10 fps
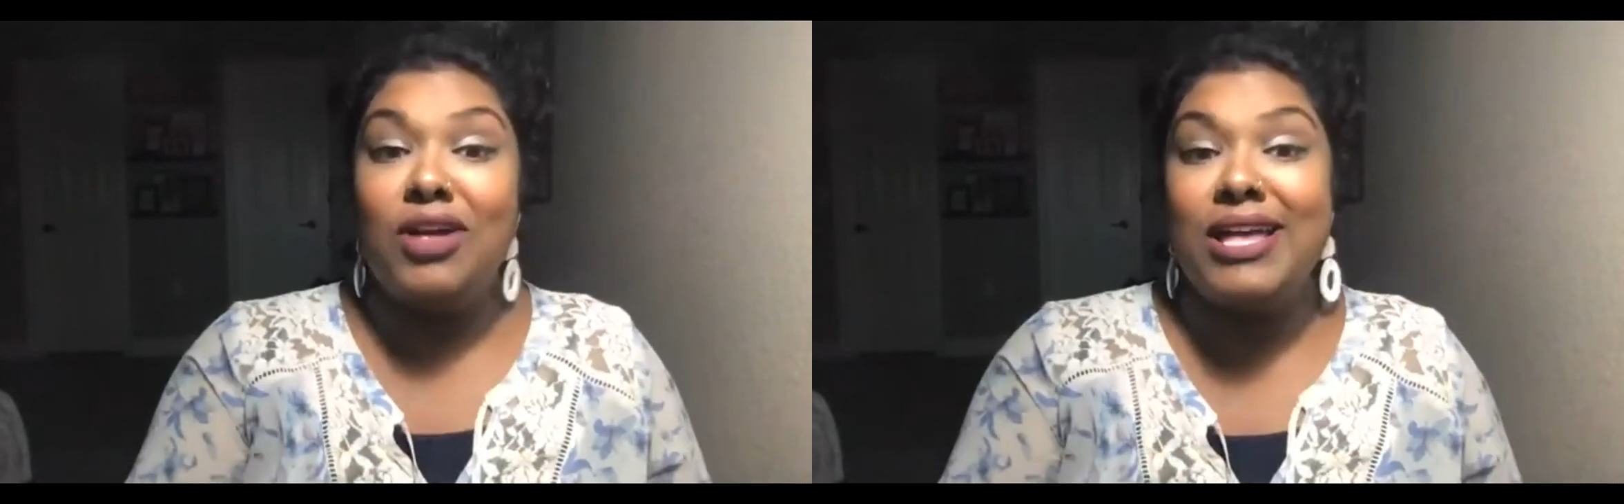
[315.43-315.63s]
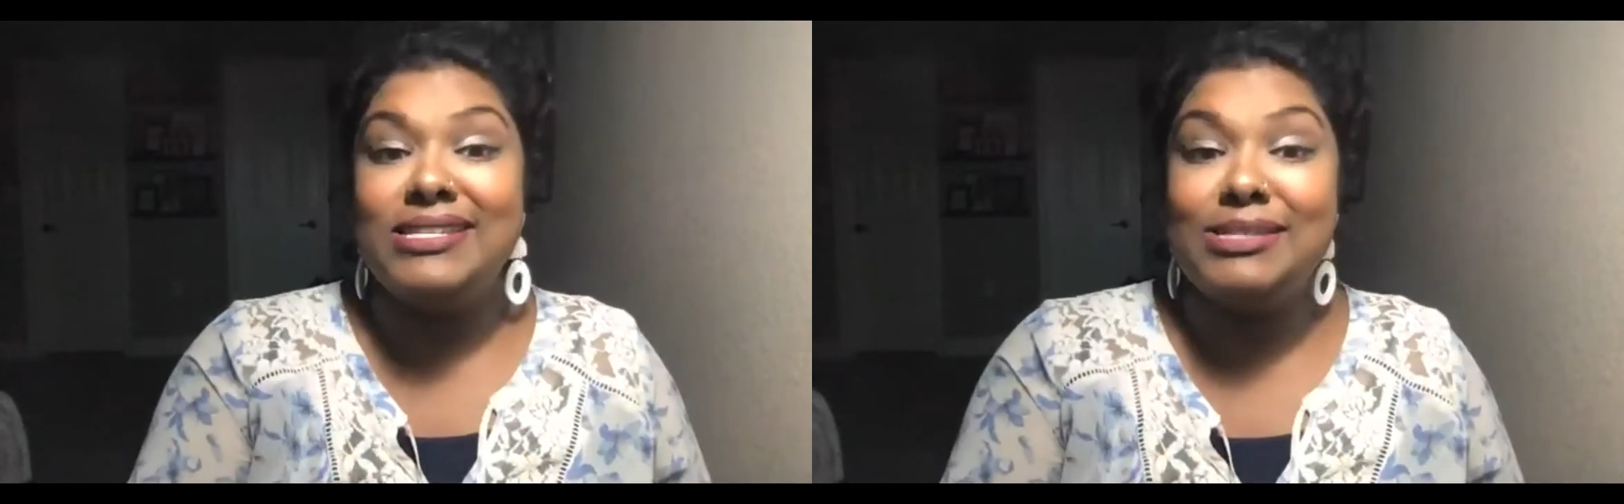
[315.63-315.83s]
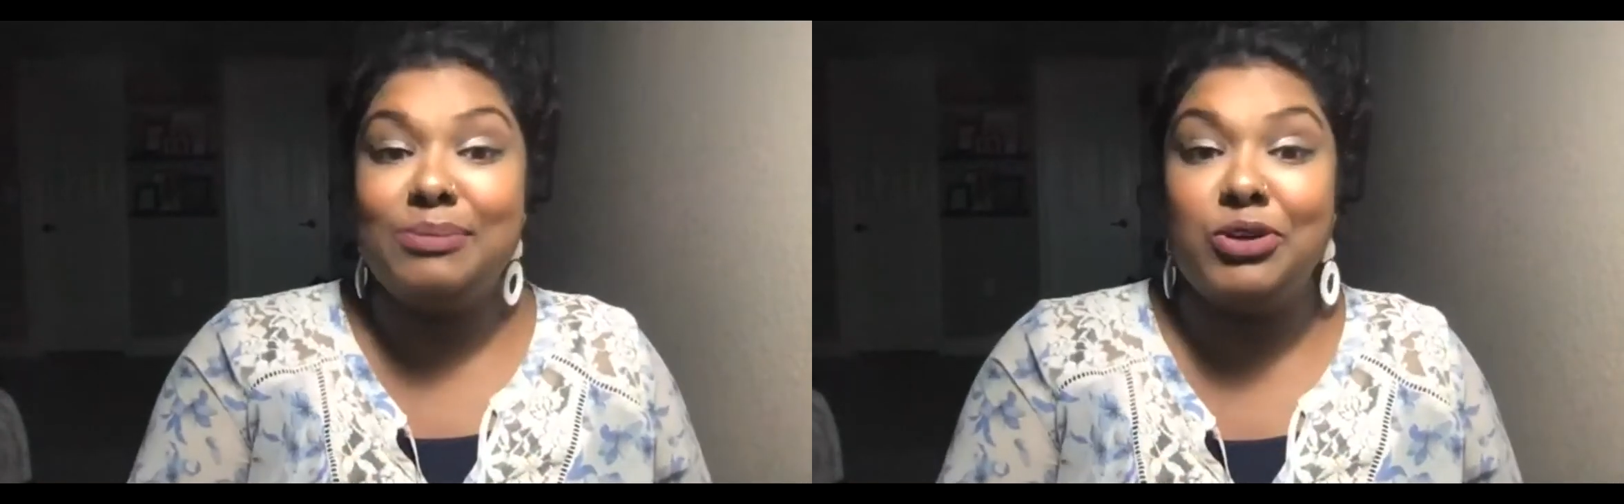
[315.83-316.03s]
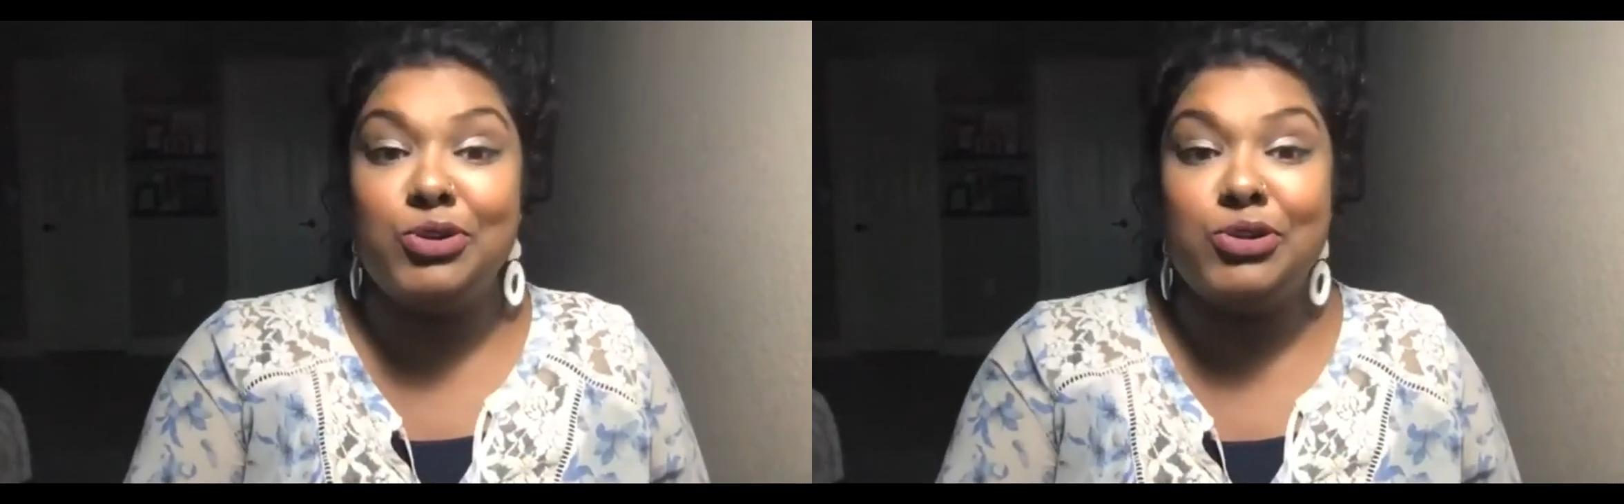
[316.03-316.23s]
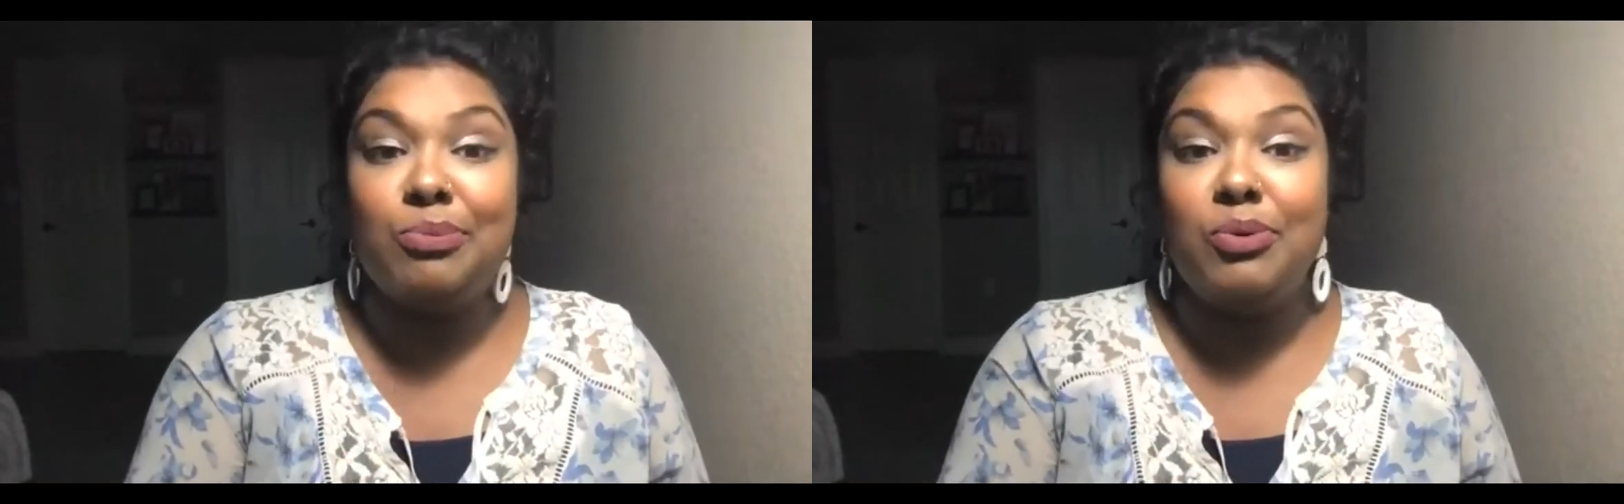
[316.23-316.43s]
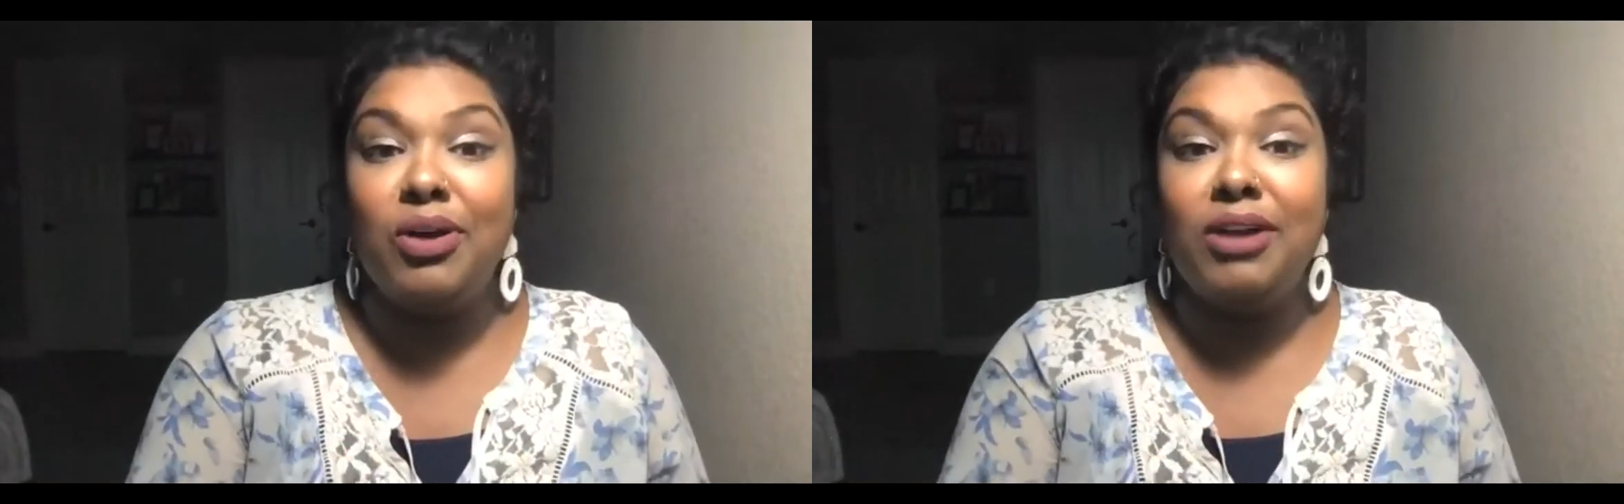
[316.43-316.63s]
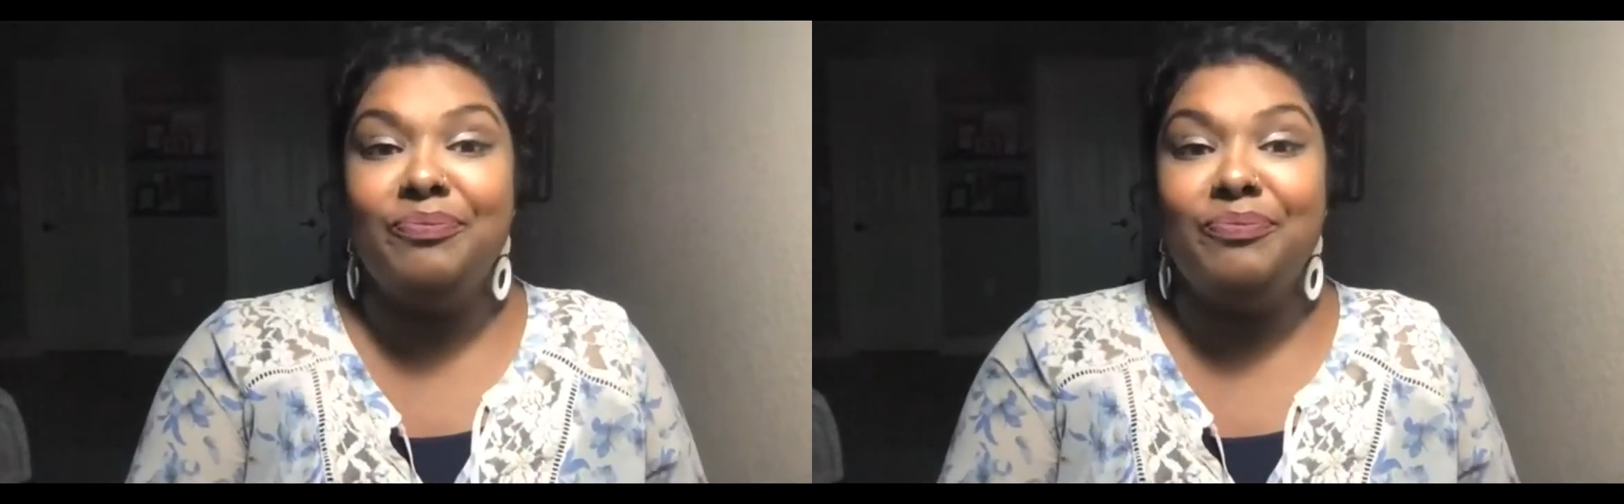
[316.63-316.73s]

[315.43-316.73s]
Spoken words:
and spiritual support.